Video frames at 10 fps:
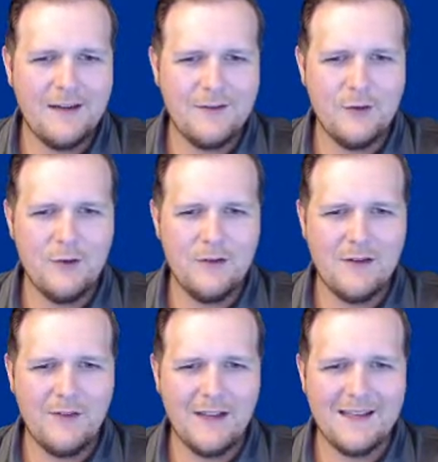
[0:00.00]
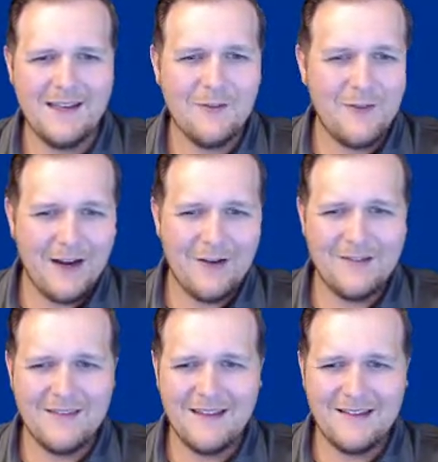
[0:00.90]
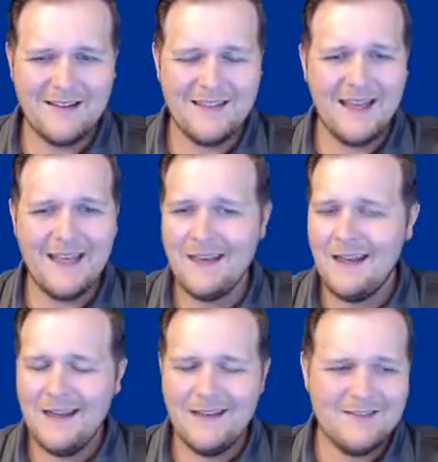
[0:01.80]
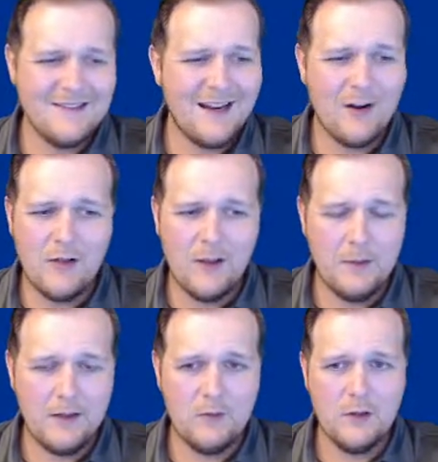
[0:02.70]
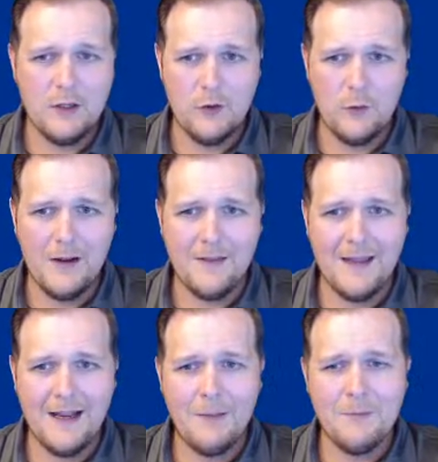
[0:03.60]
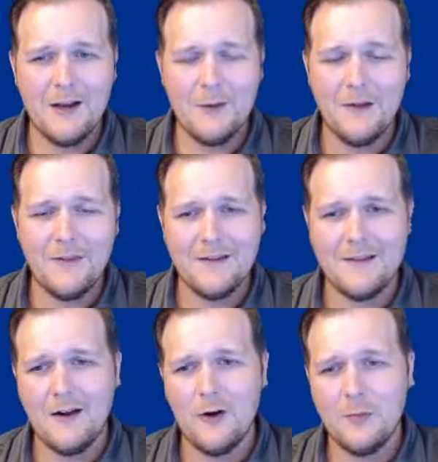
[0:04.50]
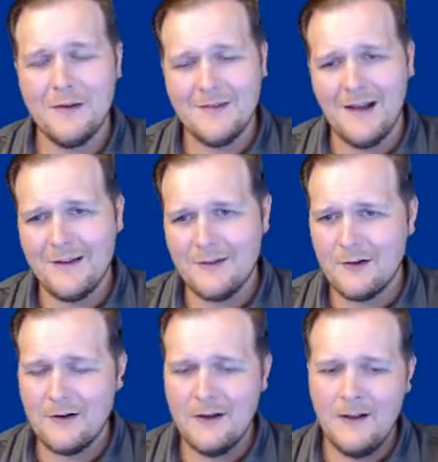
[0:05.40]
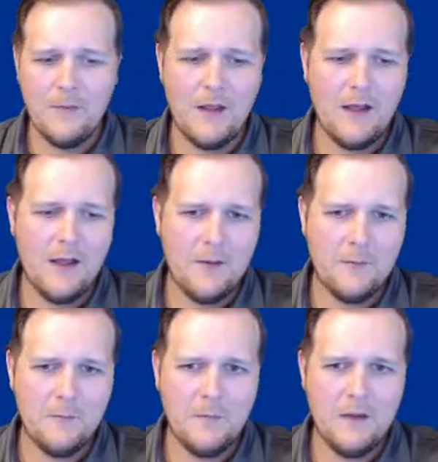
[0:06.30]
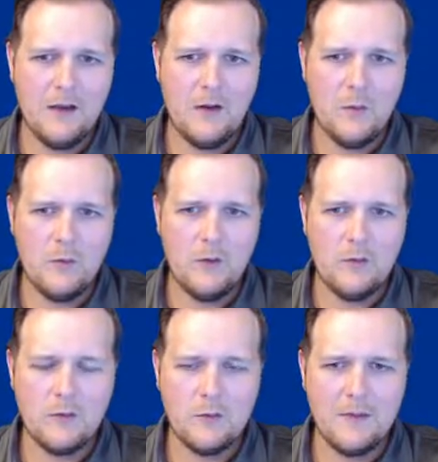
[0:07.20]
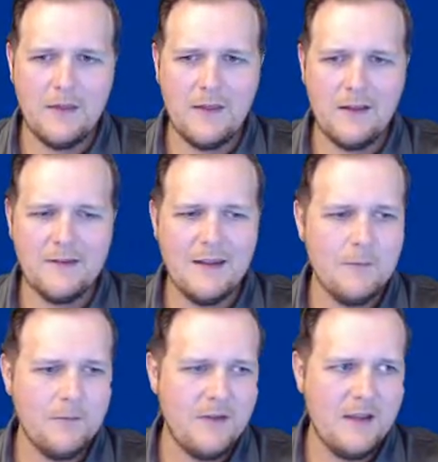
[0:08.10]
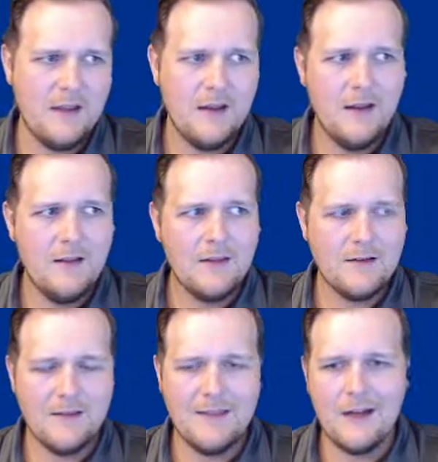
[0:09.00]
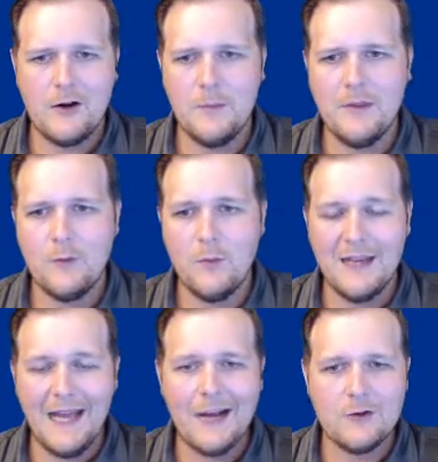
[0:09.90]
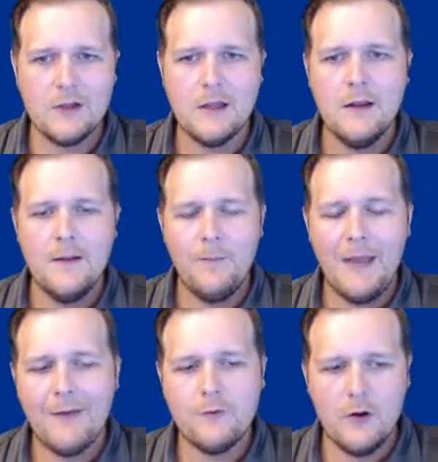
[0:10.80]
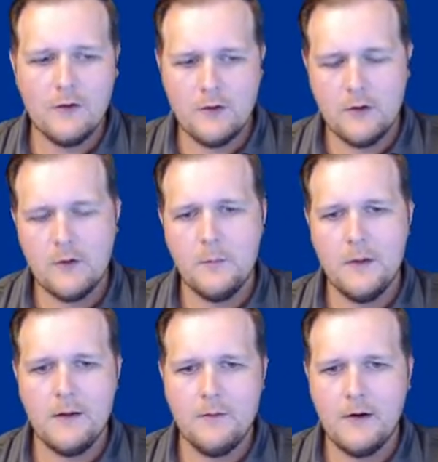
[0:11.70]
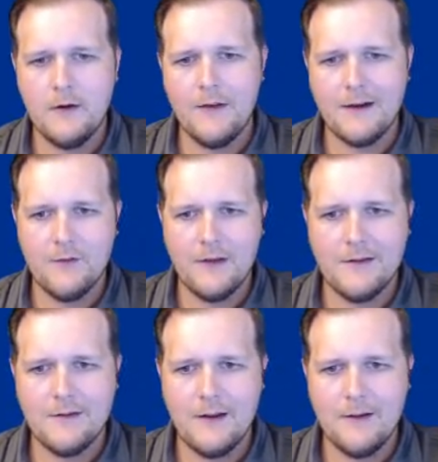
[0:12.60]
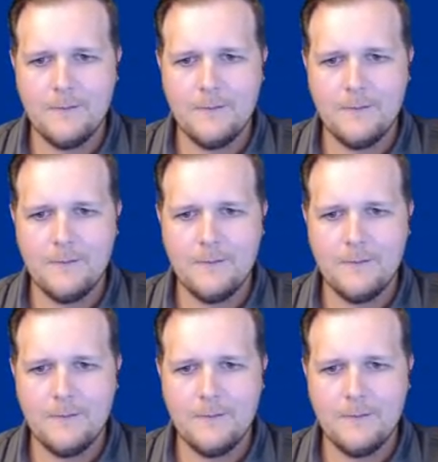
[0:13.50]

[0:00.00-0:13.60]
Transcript: due to stuff like adenovirus and things like that, there's not a whole lot we can really do about that. I'm talking about things like herpes zoster, those are going to be the things, CMV, things like that are going to be things we can actually have drugs that are being very effective against that.